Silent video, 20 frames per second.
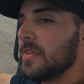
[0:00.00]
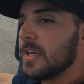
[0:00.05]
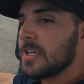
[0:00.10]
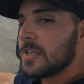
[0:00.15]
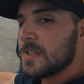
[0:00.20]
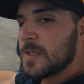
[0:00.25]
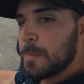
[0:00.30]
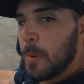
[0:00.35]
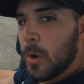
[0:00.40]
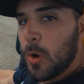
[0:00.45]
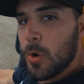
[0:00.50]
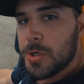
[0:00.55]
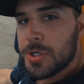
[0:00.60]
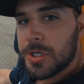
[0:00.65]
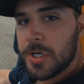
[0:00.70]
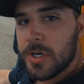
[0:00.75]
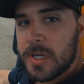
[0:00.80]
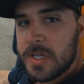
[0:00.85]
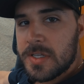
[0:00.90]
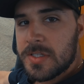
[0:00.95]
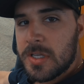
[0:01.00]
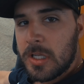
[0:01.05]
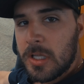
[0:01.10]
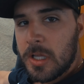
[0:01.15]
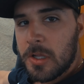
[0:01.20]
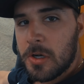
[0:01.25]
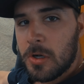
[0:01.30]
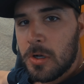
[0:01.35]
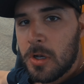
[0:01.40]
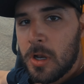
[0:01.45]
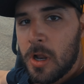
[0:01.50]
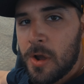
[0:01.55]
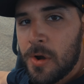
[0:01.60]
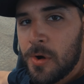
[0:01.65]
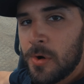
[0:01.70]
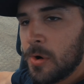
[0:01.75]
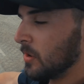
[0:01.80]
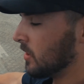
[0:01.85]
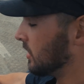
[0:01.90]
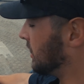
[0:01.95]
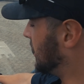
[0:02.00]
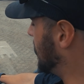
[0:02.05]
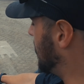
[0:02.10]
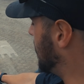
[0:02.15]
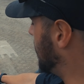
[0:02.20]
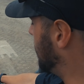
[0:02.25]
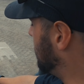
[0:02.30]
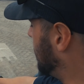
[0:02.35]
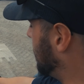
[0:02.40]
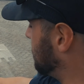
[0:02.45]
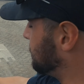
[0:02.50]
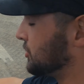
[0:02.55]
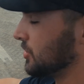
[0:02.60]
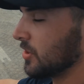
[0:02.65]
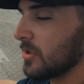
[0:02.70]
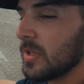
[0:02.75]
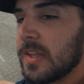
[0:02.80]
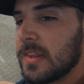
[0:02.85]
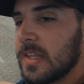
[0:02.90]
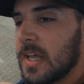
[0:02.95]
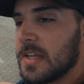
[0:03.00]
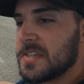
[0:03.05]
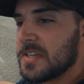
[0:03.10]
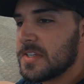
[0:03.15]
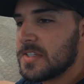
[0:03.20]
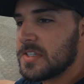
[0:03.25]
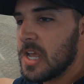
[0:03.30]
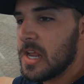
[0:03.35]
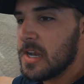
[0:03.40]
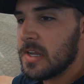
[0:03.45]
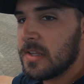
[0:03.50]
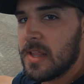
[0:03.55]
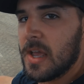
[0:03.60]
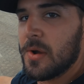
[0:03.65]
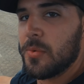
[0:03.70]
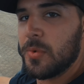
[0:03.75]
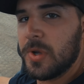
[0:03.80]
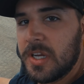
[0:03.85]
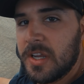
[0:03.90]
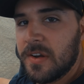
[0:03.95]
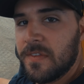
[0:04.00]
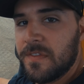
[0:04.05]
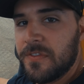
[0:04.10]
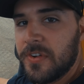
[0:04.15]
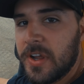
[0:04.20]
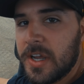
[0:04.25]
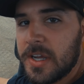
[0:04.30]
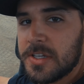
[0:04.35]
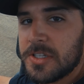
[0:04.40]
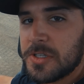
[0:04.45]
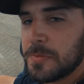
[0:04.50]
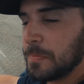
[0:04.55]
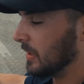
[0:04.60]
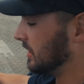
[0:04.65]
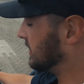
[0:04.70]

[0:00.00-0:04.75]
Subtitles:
exposure is a little low. I'm sure that that's a setting that we can fix, but